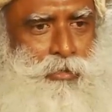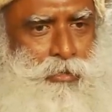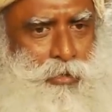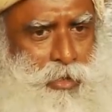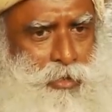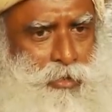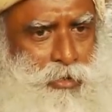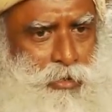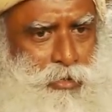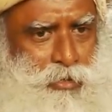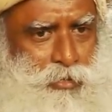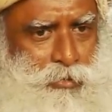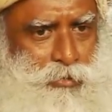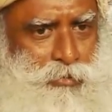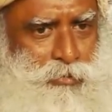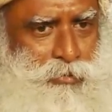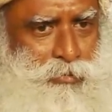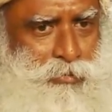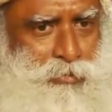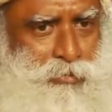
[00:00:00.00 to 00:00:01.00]
Yes or no?
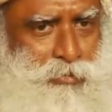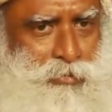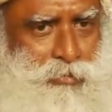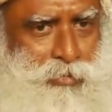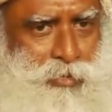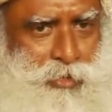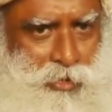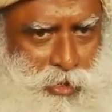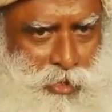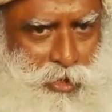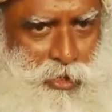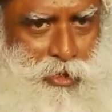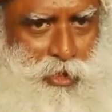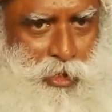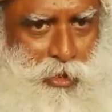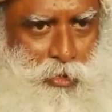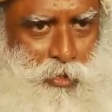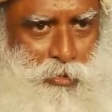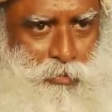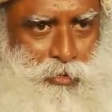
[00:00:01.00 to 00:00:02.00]
In
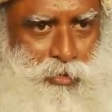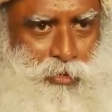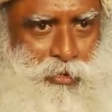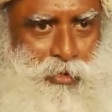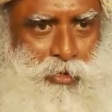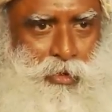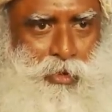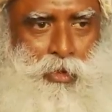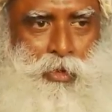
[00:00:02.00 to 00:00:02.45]
traditional homes?